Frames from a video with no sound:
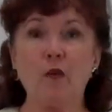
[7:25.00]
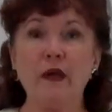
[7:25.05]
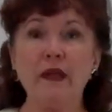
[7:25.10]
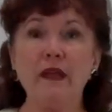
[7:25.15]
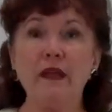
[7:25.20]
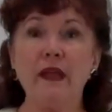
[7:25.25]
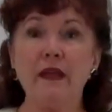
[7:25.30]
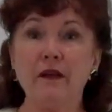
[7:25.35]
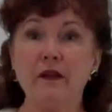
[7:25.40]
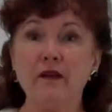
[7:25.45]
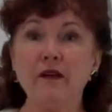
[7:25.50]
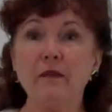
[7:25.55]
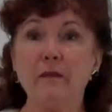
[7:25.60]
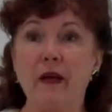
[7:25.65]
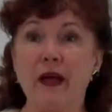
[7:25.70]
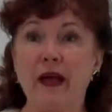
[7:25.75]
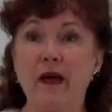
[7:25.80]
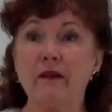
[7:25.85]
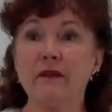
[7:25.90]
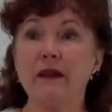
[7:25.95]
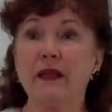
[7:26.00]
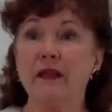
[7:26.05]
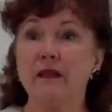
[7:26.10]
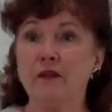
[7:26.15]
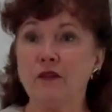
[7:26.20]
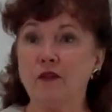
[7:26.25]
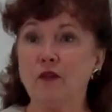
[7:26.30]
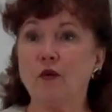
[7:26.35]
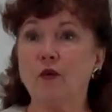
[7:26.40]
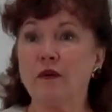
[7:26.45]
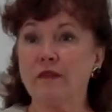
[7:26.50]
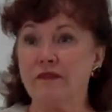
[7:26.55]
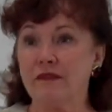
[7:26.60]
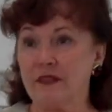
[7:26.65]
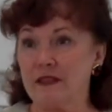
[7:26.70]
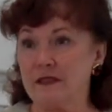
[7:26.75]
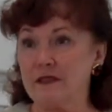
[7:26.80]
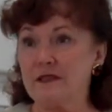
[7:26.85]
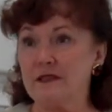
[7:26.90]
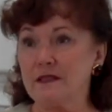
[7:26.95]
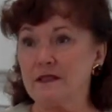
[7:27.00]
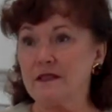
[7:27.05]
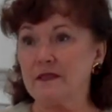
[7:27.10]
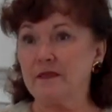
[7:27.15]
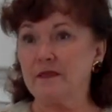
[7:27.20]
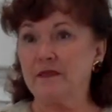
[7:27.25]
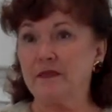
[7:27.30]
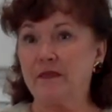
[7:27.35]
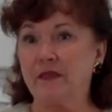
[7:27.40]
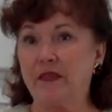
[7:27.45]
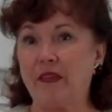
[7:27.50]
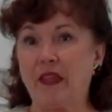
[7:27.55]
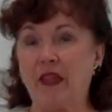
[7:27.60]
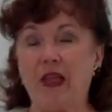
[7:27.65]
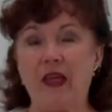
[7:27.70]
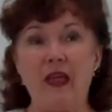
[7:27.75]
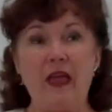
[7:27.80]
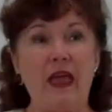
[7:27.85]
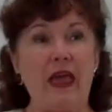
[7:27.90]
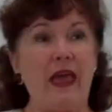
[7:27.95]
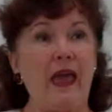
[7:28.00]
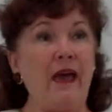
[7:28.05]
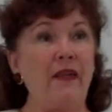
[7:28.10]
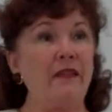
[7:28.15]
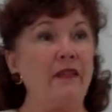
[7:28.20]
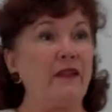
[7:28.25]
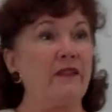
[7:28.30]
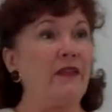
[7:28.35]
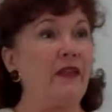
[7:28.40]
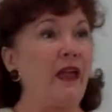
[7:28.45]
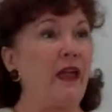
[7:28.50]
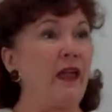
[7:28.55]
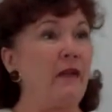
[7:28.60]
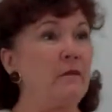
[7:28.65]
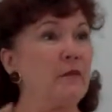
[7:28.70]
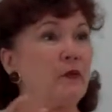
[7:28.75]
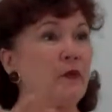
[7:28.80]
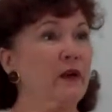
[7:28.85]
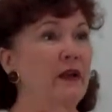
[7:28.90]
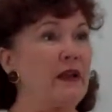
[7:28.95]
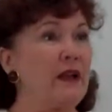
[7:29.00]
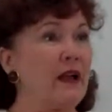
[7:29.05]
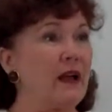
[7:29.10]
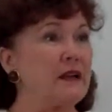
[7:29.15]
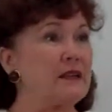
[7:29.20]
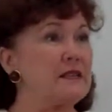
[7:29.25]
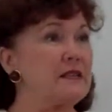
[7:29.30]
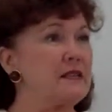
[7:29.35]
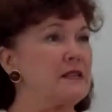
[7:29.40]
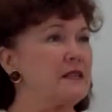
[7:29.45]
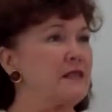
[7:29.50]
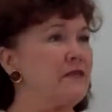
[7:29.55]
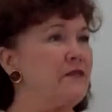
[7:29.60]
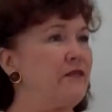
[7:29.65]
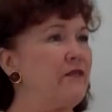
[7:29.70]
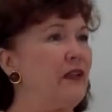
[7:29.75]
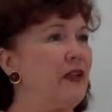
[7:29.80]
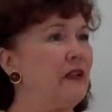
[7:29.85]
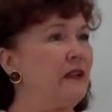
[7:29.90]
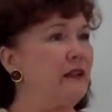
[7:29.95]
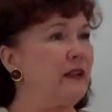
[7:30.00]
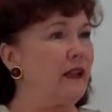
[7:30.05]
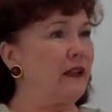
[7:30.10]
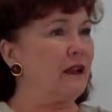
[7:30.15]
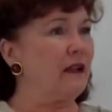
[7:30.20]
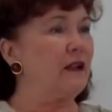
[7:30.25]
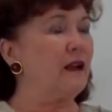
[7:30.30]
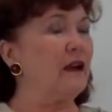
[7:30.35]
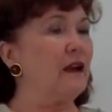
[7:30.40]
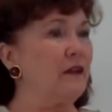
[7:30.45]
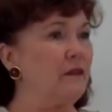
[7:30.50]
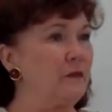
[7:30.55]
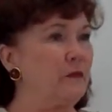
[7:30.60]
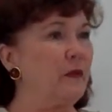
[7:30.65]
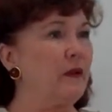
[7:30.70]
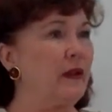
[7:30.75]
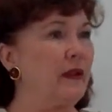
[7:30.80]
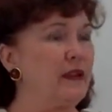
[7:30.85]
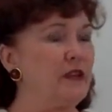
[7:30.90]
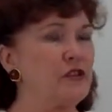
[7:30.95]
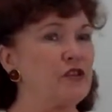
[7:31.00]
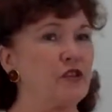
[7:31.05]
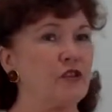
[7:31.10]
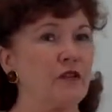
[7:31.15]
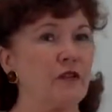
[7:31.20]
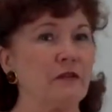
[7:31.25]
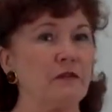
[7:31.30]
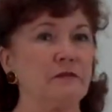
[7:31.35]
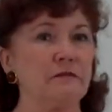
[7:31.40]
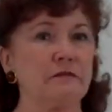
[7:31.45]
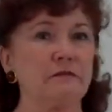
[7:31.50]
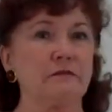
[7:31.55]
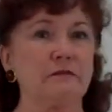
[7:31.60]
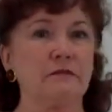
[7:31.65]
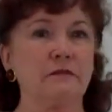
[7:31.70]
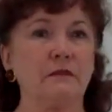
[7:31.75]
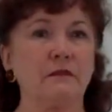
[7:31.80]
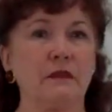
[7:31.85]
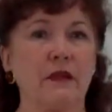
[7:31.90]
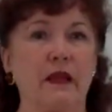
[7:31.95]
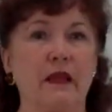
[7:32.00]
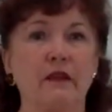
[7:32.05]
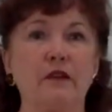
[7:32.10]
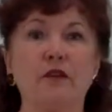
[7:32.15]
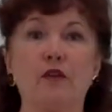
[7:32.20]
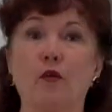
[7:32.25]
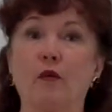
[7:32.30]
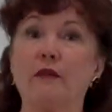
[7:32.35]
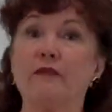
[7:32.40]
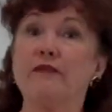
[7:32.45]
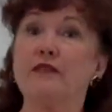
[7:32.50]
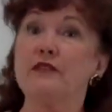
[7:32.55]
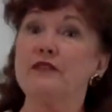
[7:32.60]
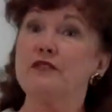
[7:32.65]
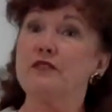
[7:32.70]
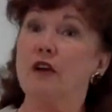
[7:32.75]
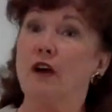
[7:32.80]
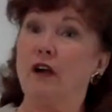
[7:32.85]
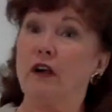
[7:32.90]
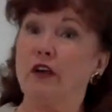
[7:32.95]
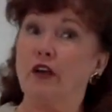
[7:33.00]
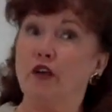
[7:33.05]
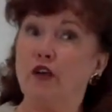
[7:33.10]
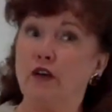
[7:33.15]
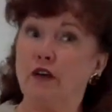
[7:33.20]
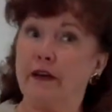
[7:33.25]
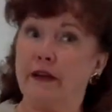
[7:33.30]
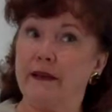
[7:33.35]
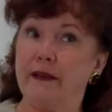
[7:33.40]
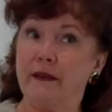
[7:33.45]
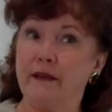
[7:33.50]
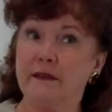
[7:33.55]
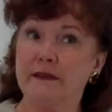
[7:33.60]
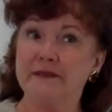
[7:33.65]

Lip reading: We hear about endorphins and that they bring us this feeling of pleasure. Endorphins are good.